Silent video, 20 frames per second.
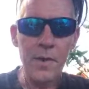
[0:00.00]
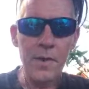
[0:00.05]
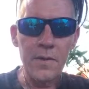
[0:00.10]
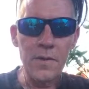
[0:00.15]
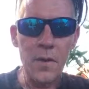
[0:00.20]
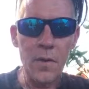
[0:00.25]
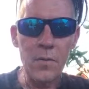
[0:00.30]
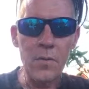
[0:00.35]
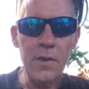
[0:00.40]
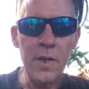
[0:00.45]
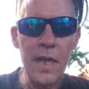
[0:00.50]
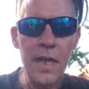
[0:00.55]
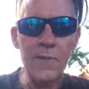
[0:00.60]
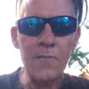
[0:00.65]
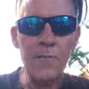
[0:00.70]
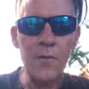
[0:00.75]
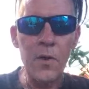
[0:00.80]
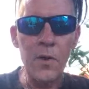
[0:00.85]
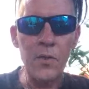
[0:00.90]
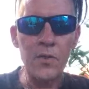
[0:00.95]
Don't
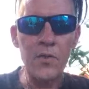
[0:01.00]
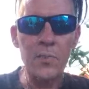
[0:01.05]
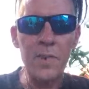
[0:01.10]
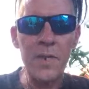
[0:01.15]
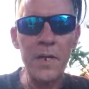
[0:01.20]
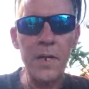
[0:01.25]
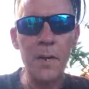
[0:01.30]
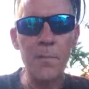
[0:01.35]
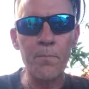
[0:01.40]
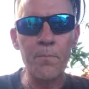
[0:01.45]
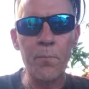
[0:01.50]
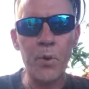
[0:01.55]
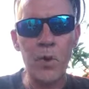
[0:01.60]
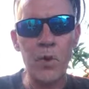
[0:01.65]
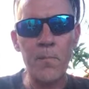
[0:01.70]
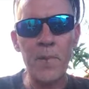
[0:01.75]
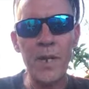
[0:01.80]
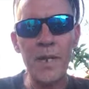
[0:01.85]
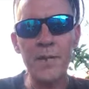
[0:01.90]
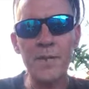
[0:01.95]
let those become
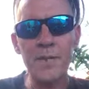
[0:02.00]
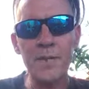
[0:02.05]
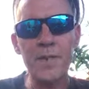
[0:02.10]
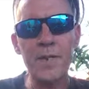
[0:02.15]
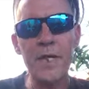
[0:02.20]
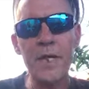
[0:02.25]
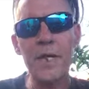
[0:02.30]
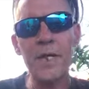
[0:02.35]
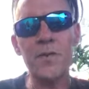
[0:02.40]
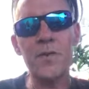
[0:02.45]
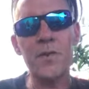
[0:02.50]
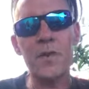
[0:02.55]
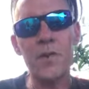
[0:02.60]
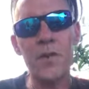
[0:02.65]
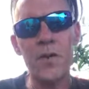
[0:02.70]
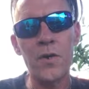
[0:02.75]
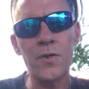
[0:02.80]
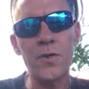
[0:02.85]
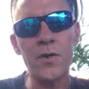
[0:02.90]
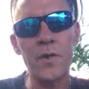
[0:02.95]
permanent seeds in
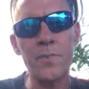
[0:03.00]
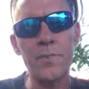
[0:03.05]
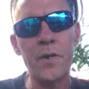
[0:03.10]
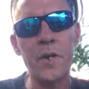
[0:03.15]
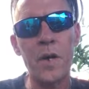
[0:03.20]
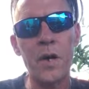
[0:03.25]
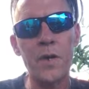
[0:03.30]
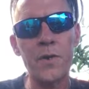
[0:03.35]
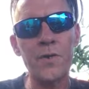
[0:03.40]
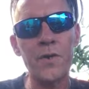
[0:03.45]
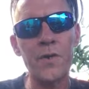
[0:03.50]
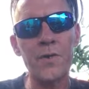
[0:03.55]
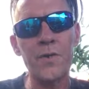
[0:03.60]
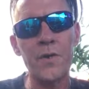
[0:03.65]
your subconscious.